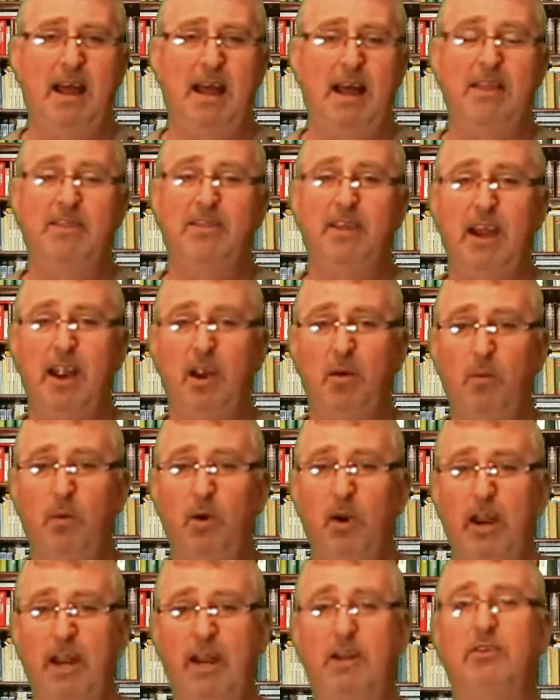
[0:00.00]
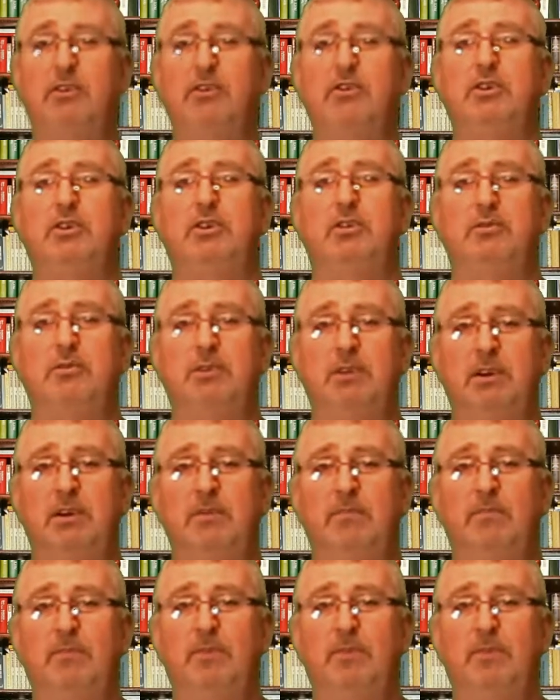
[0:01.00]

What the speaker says: And there we're introduced